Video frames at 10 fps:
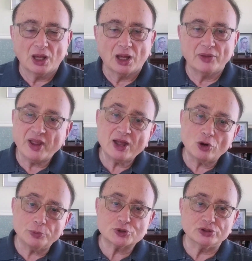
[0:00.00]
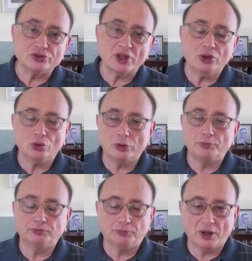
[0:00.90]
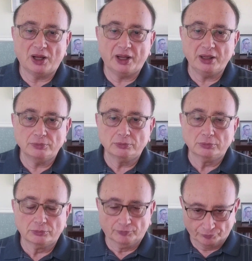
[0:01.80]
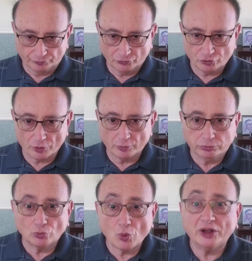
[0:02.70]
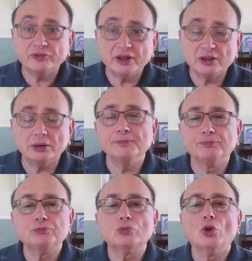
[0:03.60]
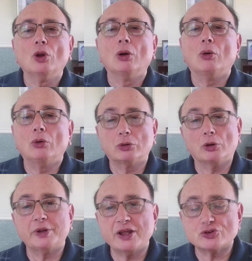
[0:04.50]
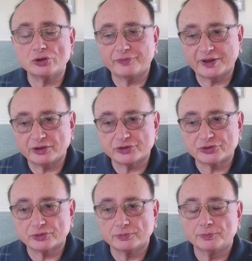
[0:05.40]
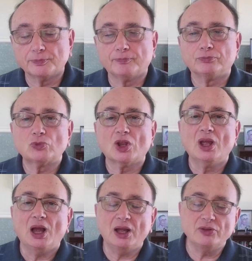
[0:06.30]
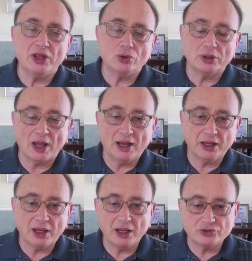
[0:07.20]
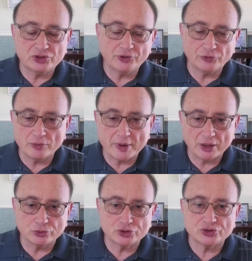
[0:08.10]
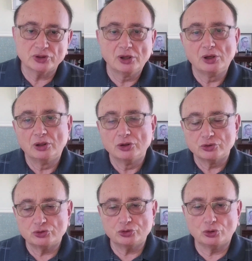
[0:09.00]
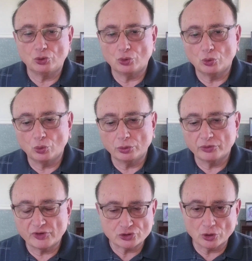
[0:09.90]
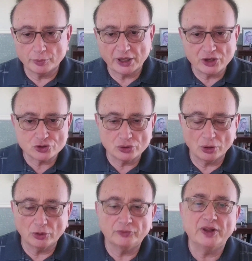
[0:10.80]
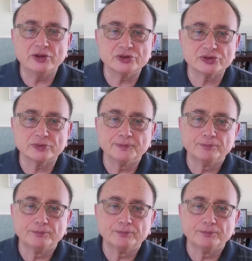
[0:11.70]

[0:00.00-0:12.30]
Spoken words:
And they had options. They could buy from one vendor or a combination of vendors. And they could allocate different amounts to this combination of vendors.